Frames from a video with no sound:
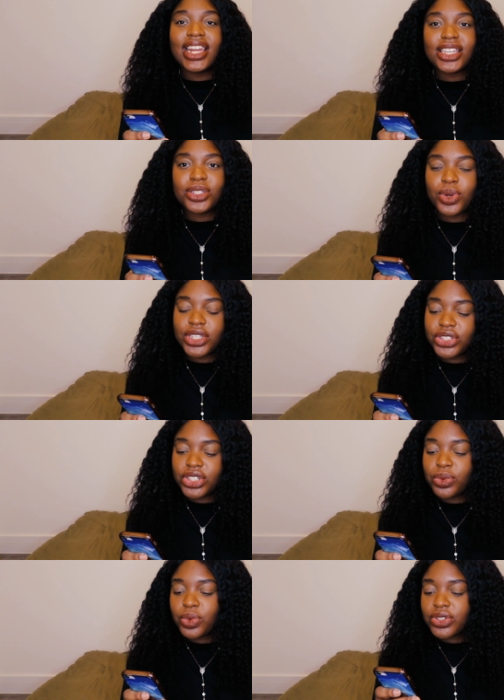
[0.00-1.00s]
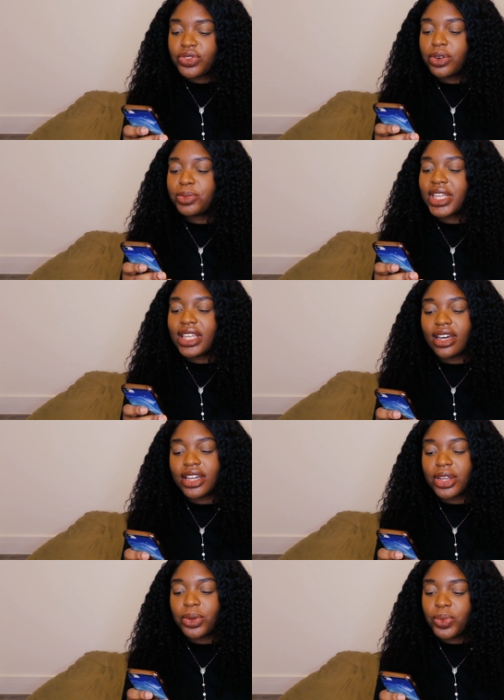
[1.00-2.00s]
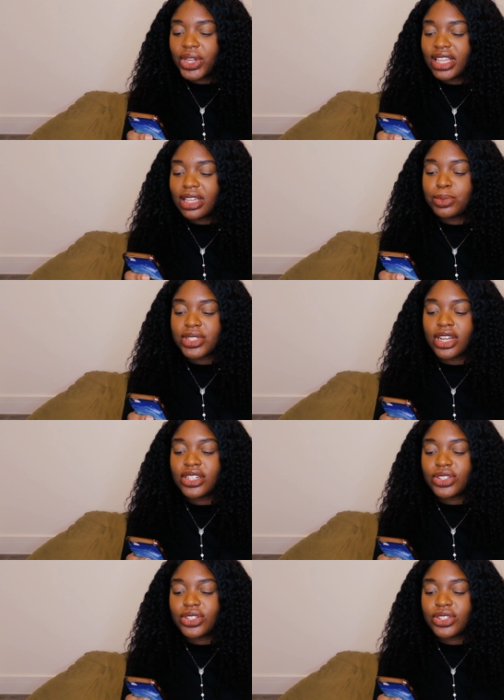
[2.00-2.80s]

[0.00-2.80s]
next question was from Kiana Williams